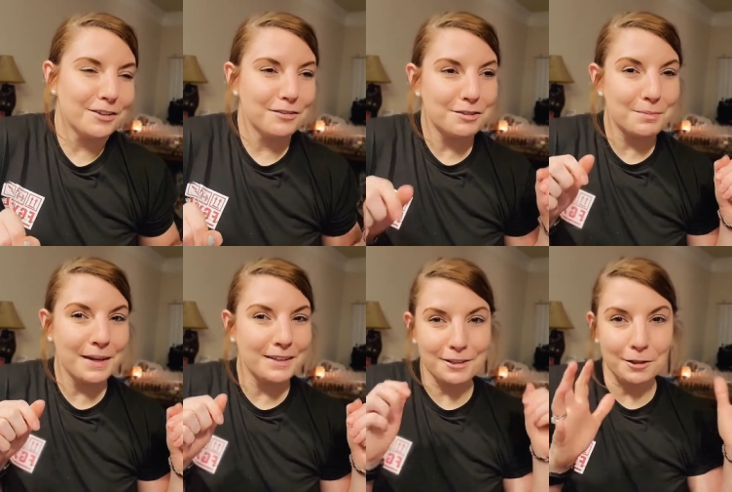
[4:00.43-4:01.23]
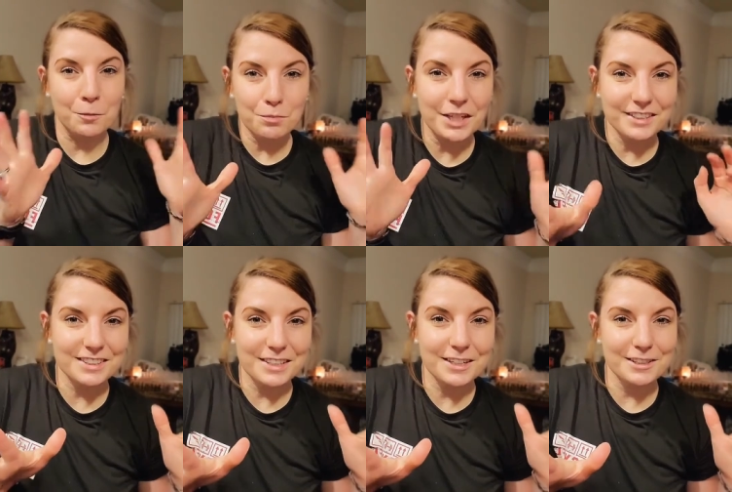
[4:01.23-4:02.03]
you've spent, you know, years
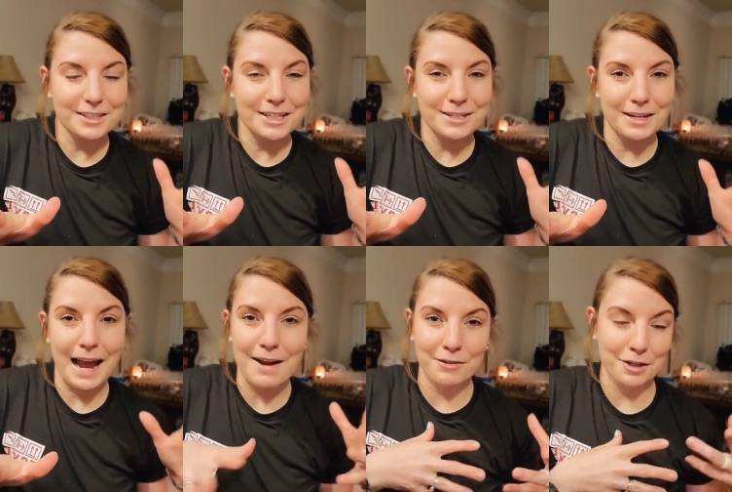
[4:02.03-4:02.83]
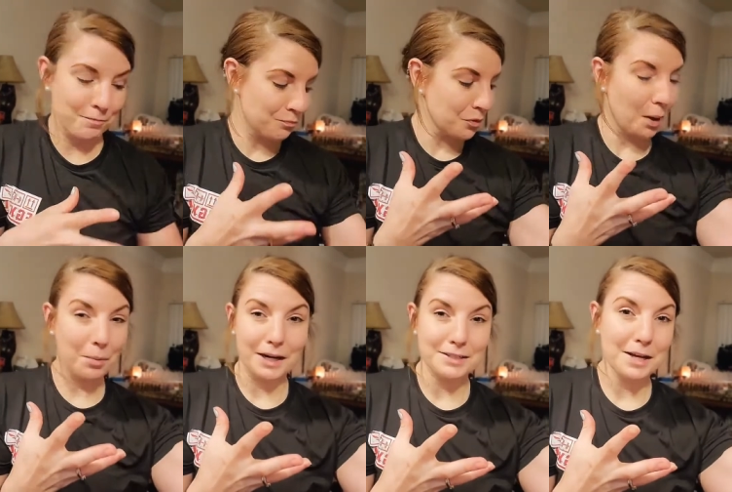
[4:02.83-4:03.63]
and years into having a
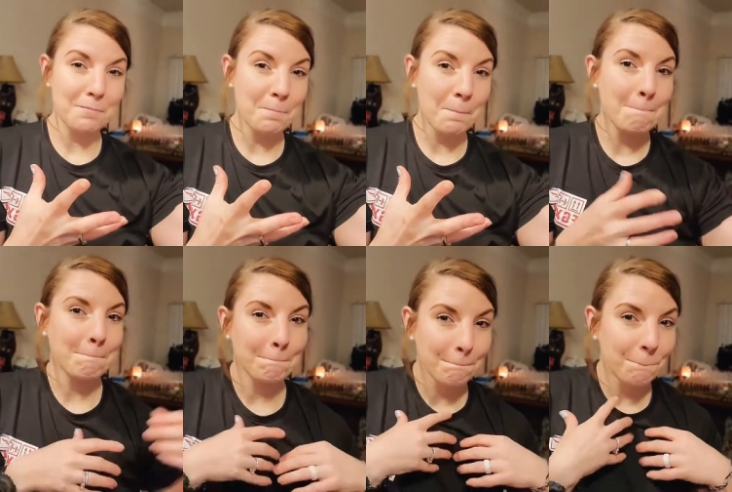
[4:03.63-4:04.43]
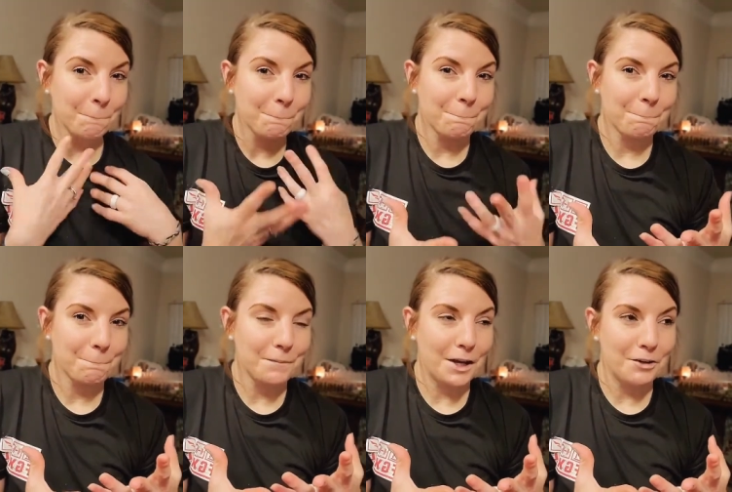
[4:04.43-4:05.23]
bicep
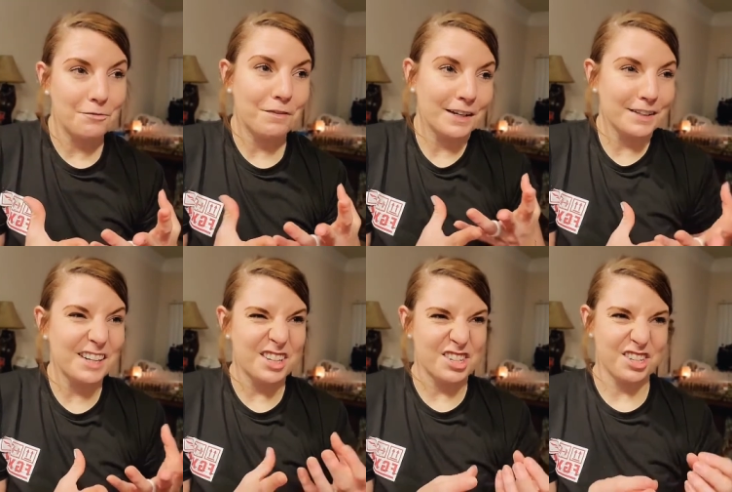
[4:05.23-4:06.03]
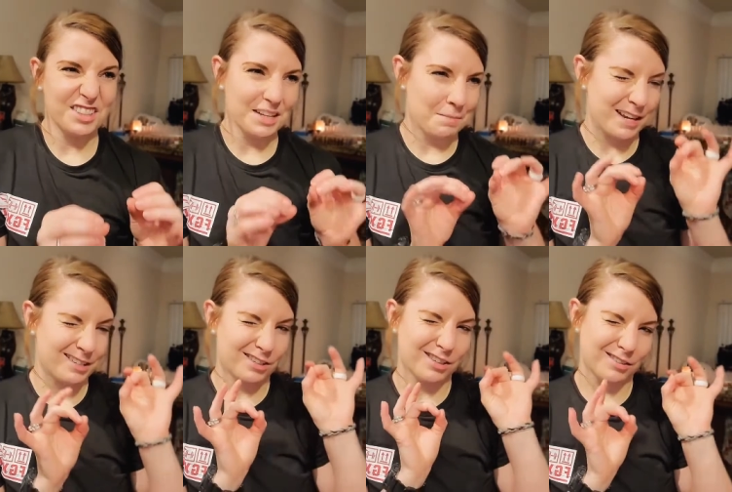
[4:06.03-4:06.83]
and you finally get a shirt that makes
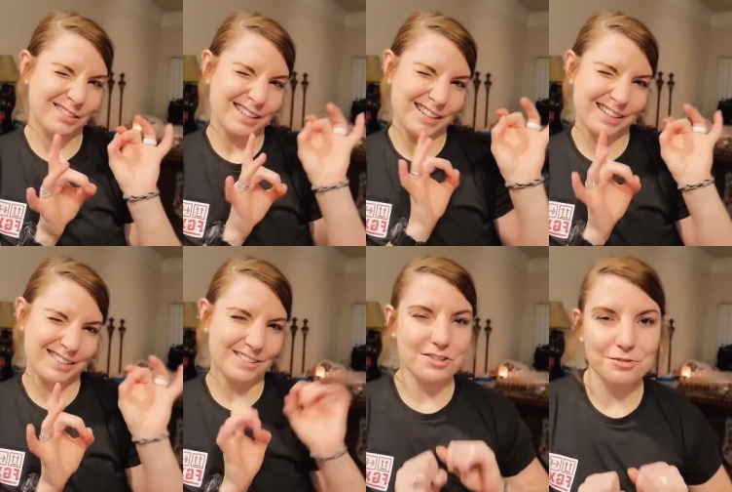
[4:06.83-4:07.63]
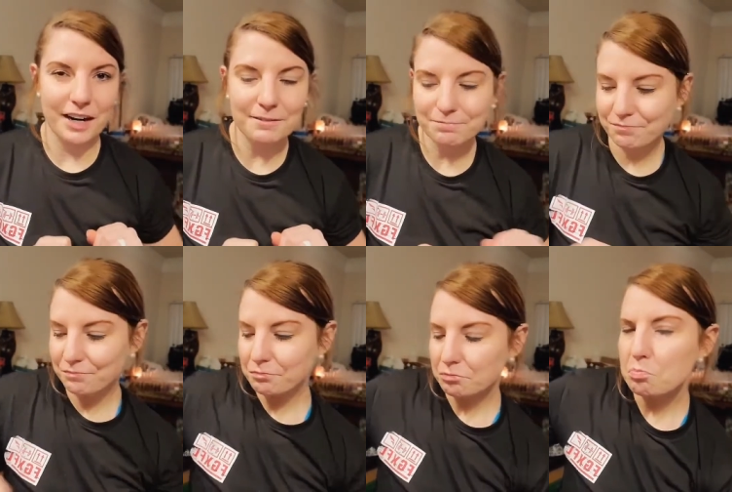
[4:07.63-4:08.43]
it look mm, just right,
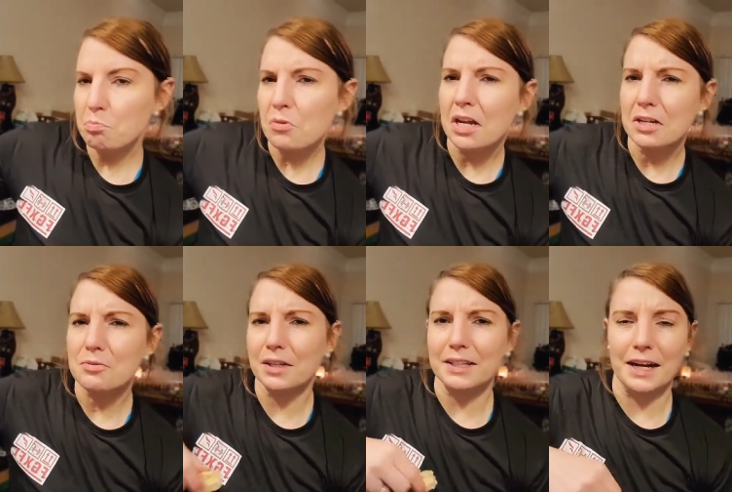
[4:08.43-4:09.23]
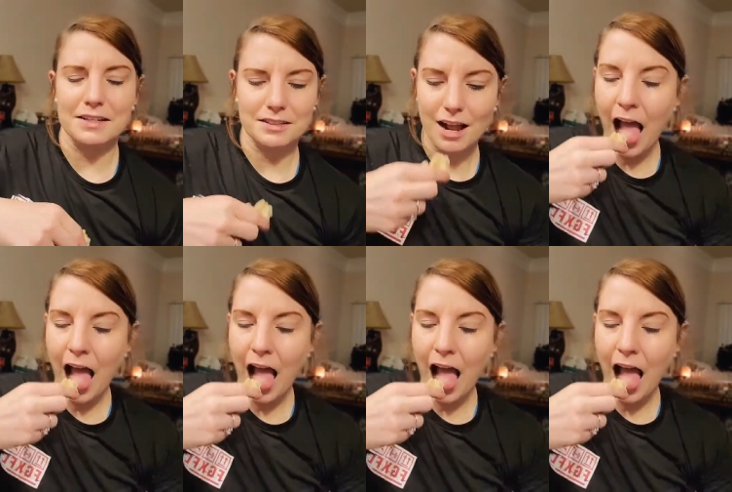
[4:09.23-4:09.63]
it's really nice.